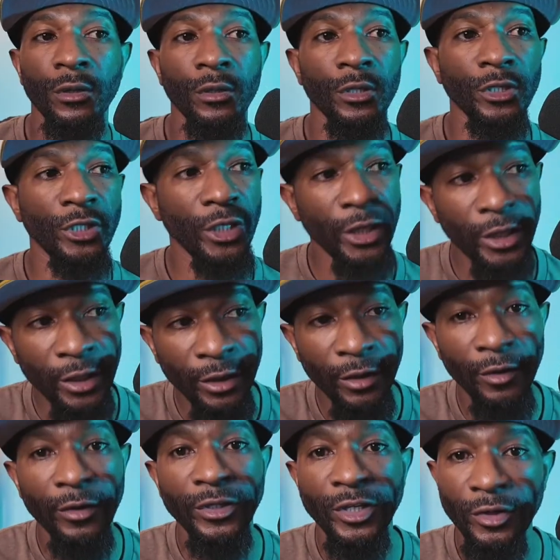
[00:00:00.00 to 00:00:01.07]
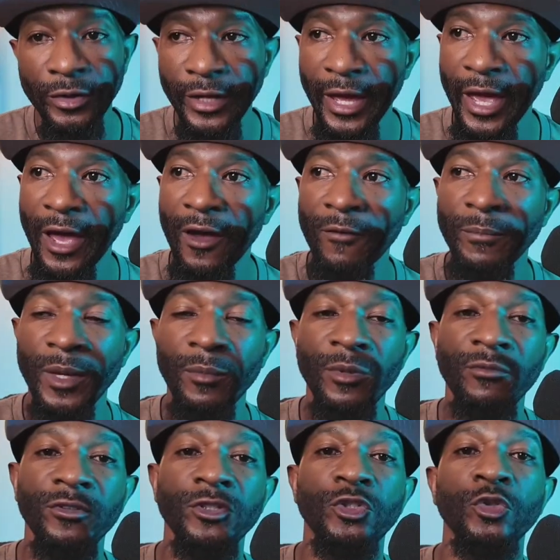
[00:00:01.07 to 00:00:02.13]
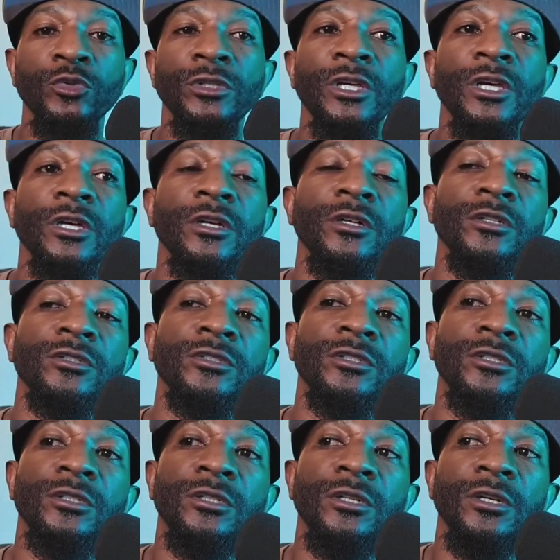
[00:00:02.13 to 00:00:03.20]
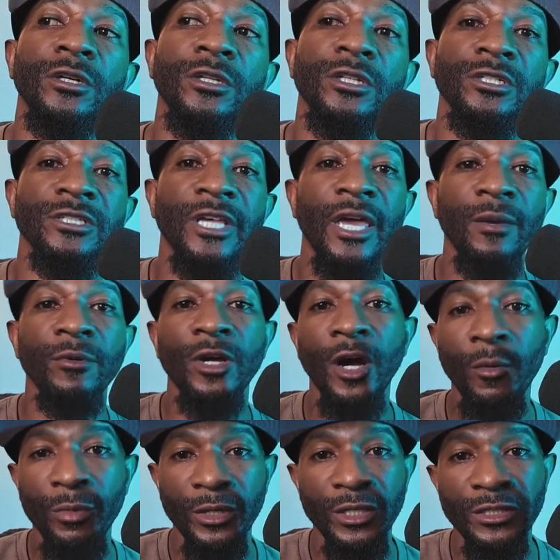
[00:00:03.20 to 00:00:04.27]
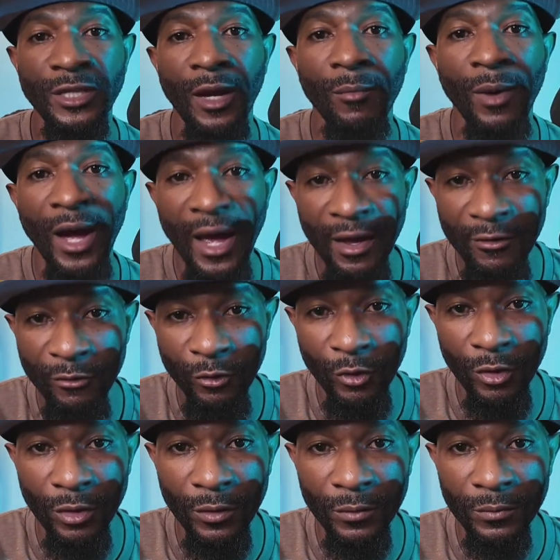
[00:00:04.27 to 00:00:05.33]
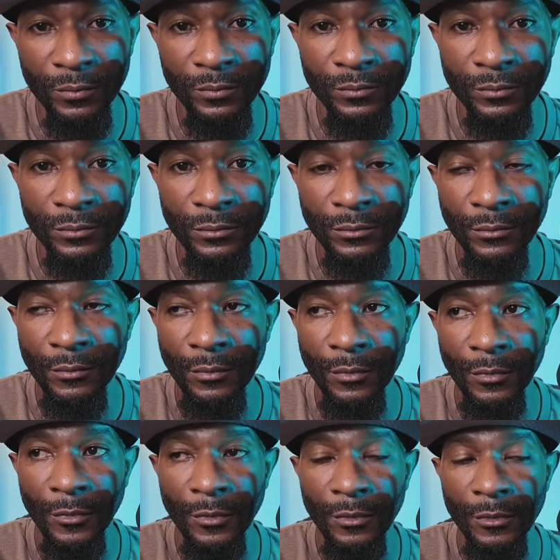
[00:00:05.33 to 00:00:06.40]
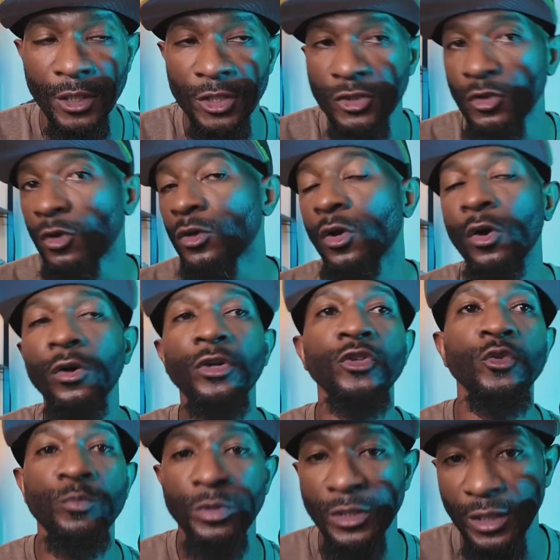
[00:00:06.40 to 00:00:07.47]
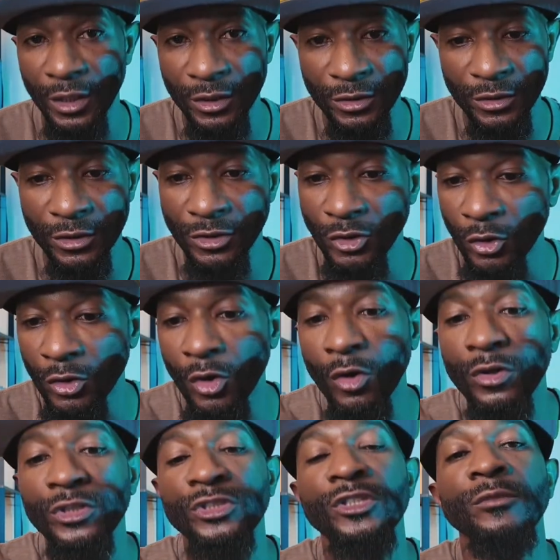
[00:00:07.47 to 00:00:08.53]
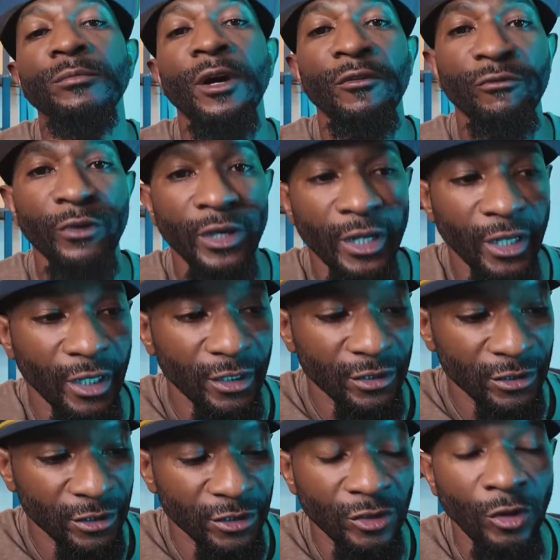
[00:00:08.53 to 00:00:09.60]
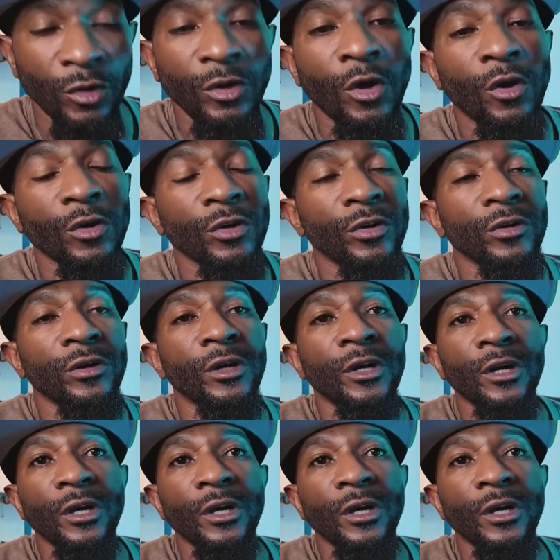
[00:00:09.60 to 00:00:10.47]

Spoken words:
year and a half, maybe even 2 years, the same companies I buy from is no longer UPS. It's no longer shipped by FedEx. It's no longer.